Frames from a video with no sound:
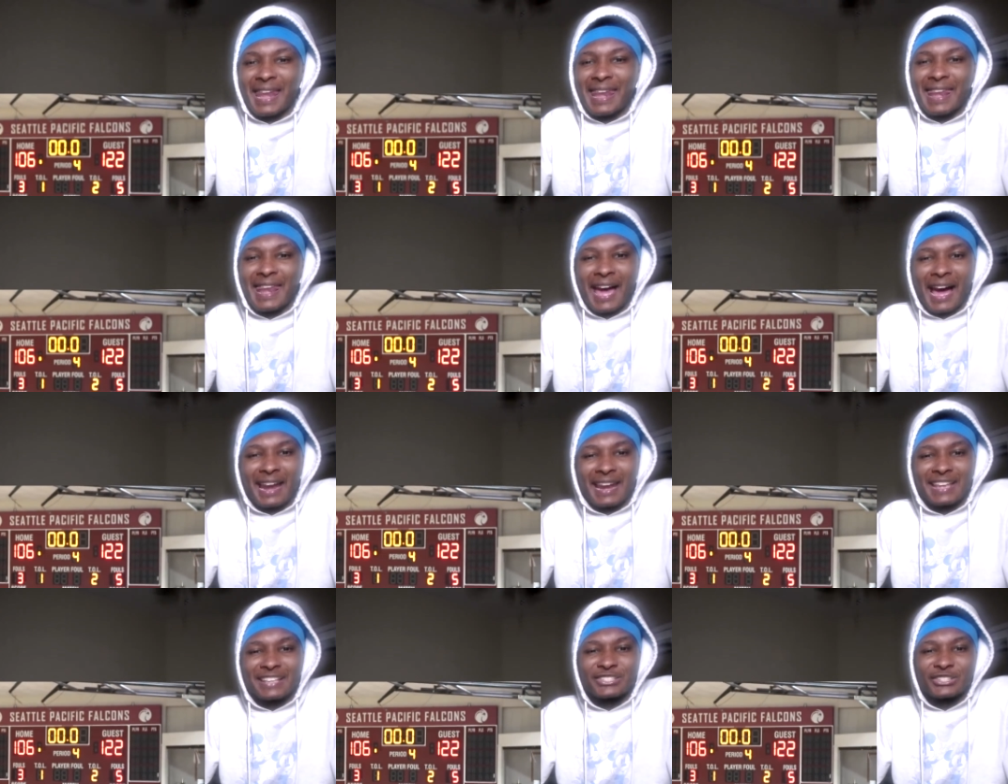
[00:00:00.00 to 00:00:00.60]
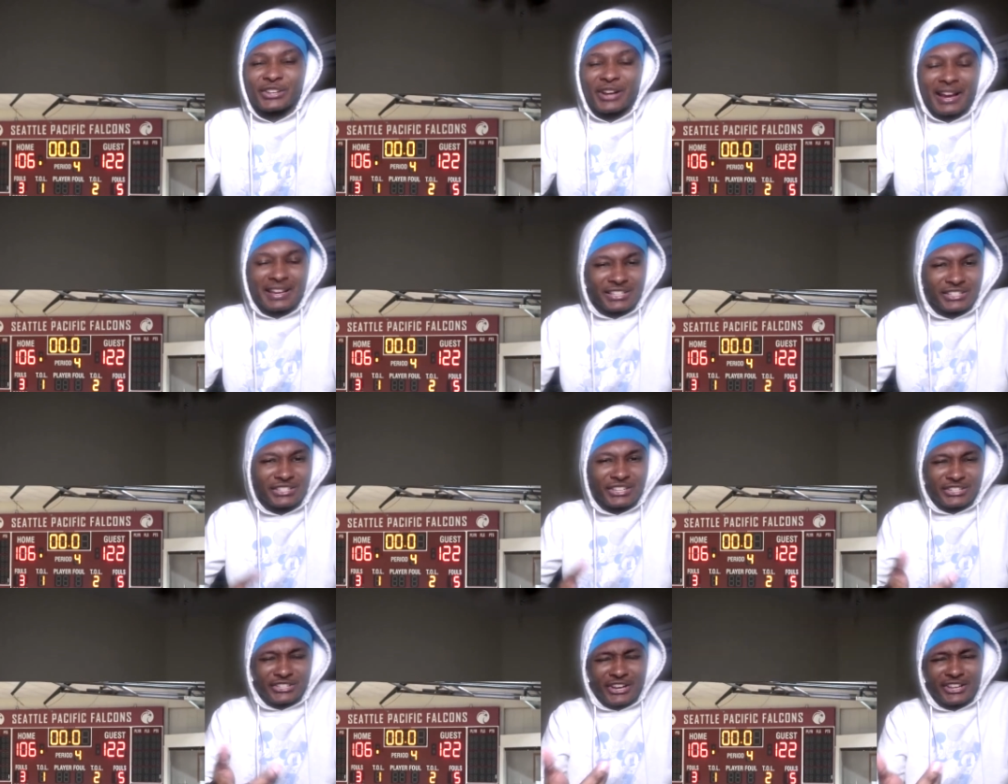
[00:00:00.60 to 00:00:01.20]
Nah, that's
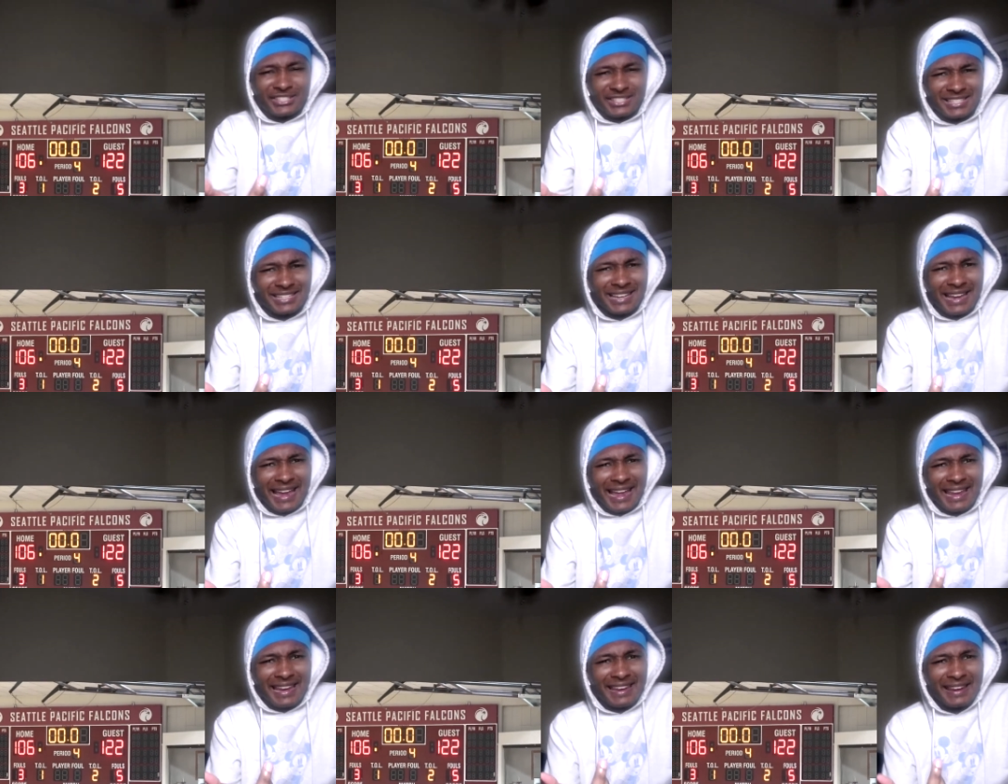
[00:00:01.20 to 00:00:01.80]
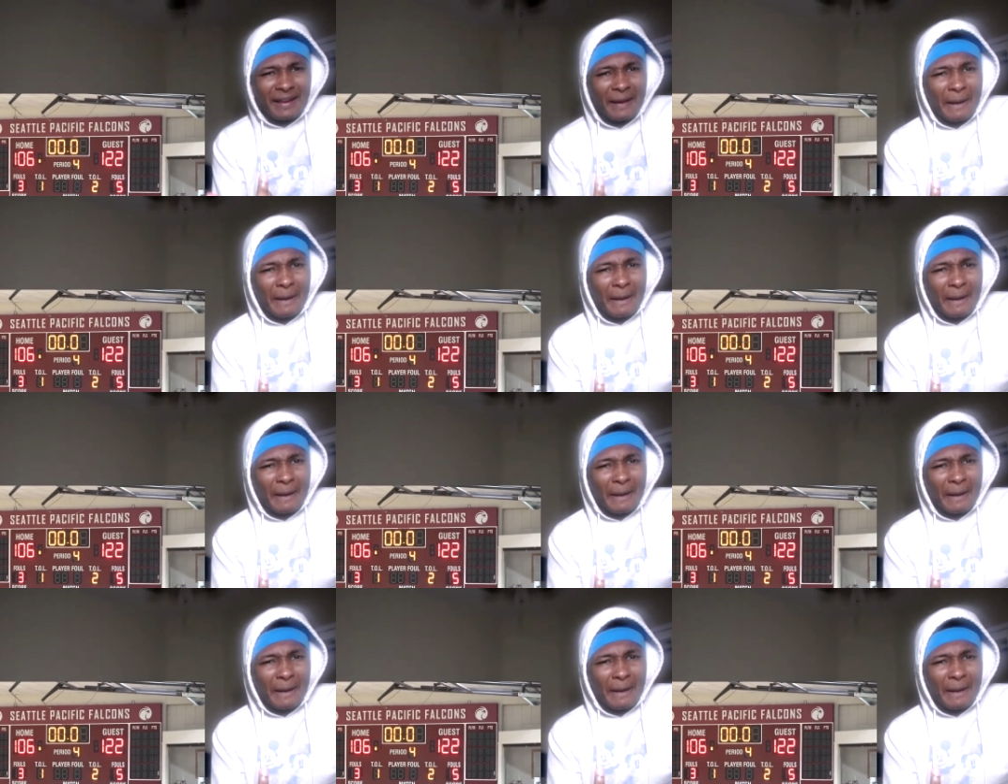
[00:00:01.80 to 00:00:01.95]
crazy. Did y'all see that?